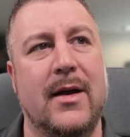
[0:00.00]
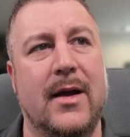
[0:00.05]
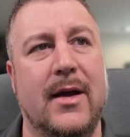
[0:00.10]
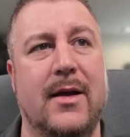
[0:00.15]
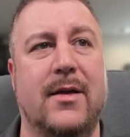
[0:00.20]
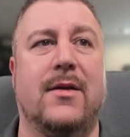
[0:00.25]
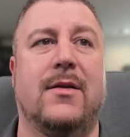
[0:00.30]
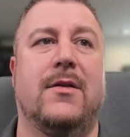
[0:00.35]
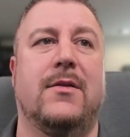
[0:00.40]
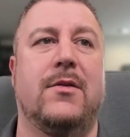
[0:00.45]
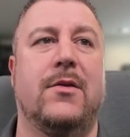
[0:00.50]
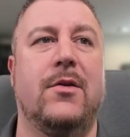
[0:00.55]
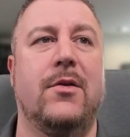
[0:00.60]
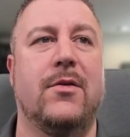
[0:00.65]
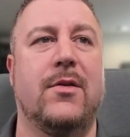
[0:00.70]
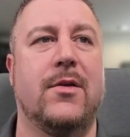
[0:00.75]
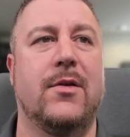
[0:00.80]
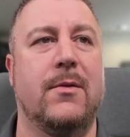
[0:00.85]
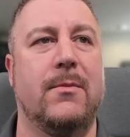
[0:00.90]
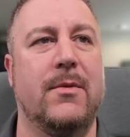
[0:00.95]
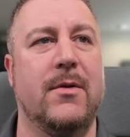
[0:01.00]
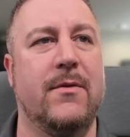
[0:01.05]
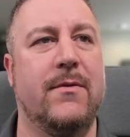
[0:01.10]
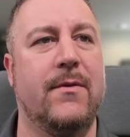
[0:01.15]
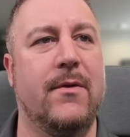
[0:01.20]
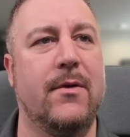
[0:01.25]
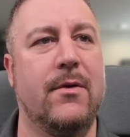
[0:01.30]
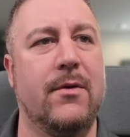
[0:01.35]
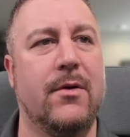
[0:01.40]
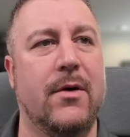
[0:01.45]
it uses up your
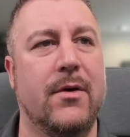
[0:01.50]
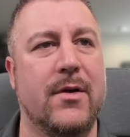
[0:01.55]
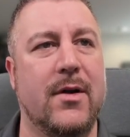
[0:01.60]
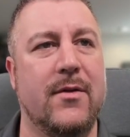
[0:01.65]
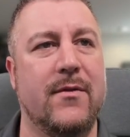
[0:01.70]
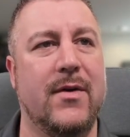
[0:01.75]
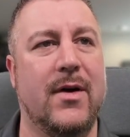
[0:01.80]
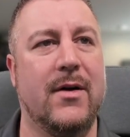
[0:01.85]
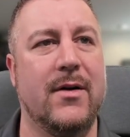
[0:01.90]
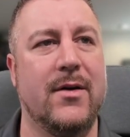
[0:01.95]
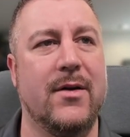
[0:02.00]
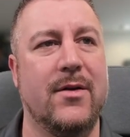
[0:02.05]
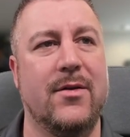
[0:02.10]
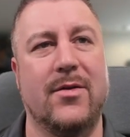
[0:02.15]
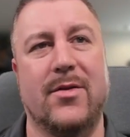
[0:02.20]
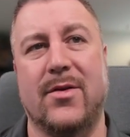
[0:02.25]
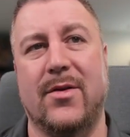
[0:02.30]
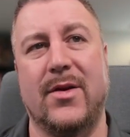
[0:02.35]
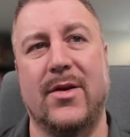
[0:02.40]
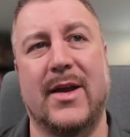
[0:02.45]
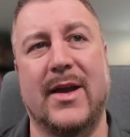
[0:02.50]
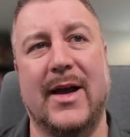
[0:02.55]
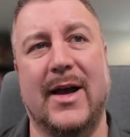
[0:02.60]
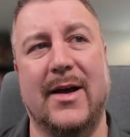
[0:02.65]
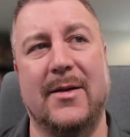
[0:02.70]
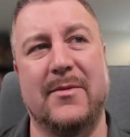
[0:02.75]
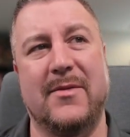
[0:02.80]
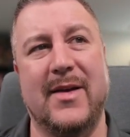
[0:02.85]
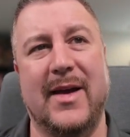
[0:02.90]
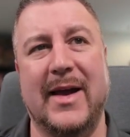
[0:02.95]
full loadout value, so you
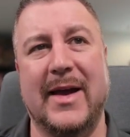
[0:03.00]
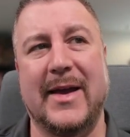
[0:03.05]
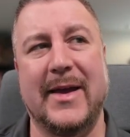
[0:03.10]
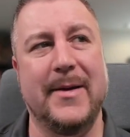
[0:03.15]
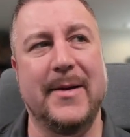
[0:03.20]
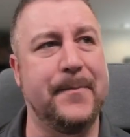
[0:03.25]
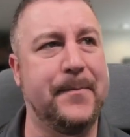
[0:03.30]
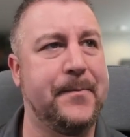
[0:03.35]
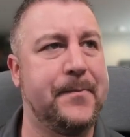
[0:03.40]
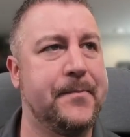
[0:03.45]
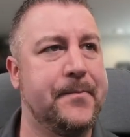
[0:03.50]
can't take it.